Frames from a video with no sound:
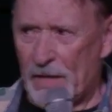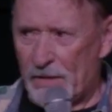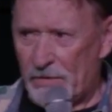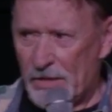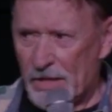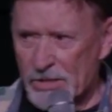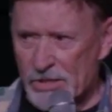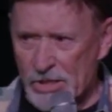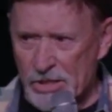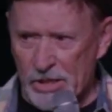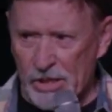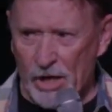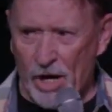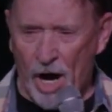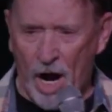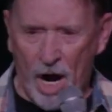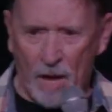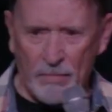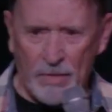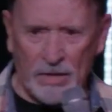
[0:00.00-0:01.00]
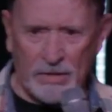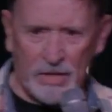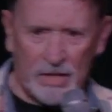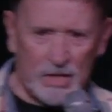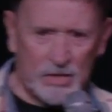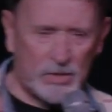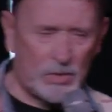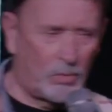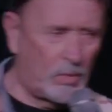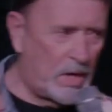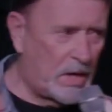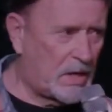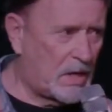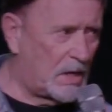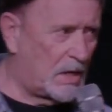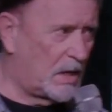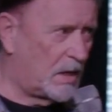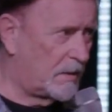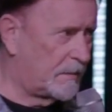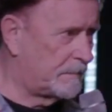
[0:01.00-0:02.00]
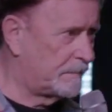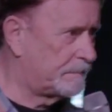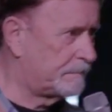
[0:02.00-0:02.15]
This is the army that is awakening.